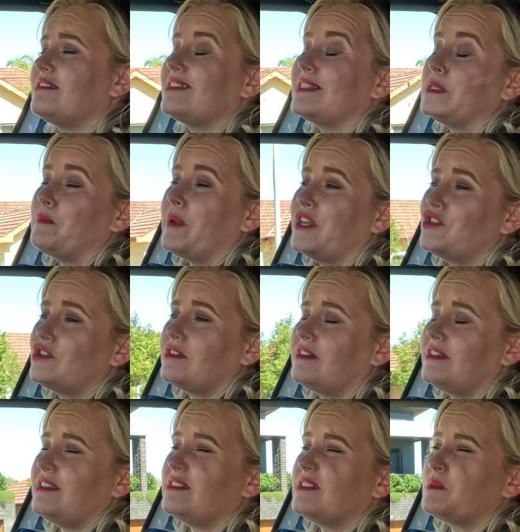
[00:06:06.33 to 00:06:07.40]
suspension
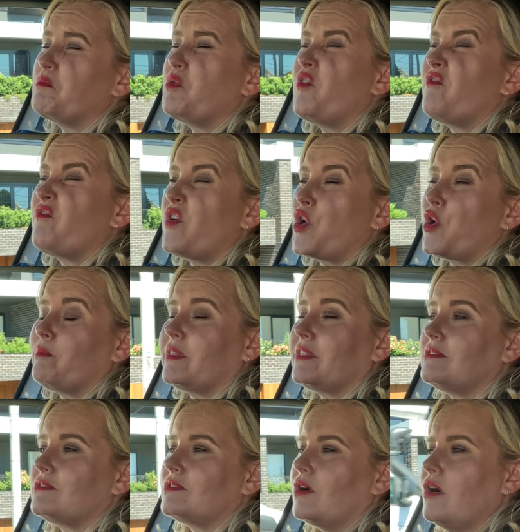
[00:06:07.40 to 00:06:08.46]
is more firm
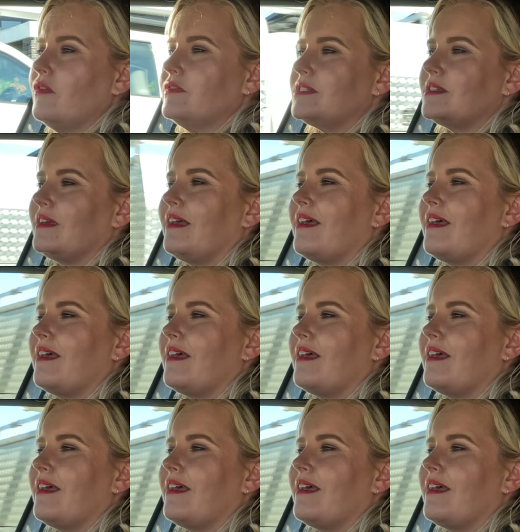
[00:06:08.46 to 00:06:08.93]
than soft,